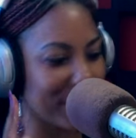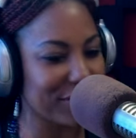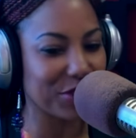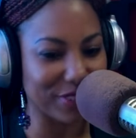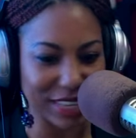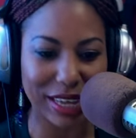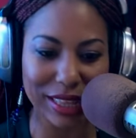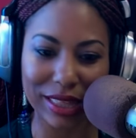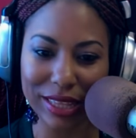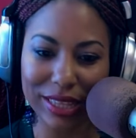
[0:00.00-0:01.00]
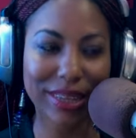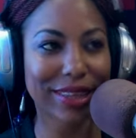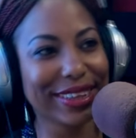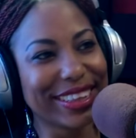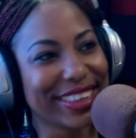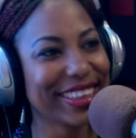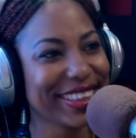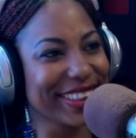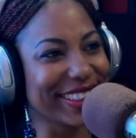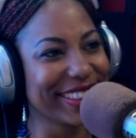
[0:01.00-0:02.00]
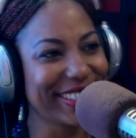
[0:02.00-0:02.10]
brush your teeth? Uh, there's a lot that goes